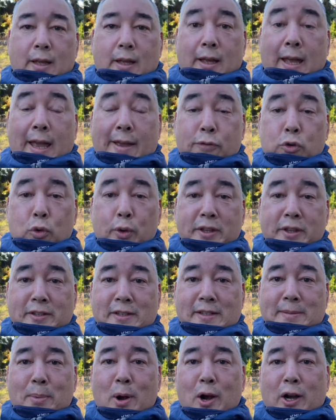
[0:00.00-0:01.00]
Hey everyone, this
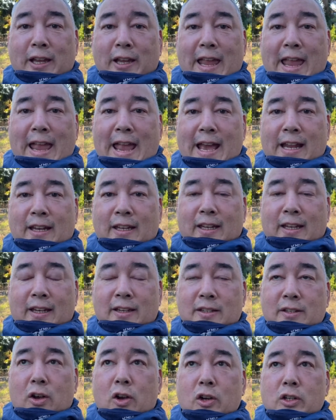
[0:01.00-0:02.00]
is Mark, and it
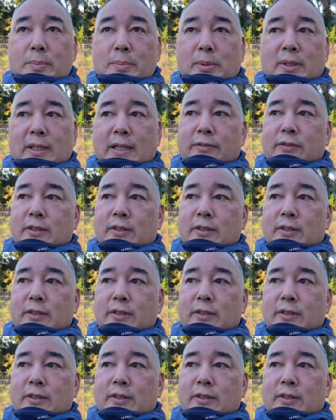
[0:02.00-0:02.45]
is hard to believe